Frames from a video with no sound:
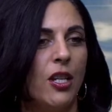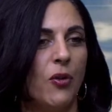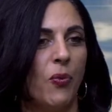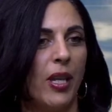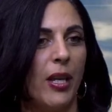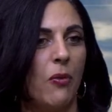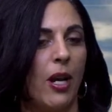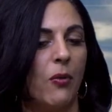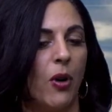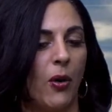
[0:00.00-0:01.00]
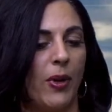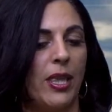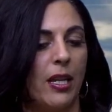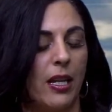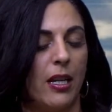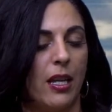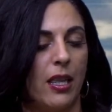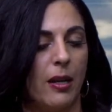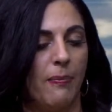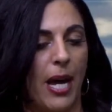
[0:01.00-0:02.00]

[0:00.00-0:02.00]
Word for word: you really want to work with the, the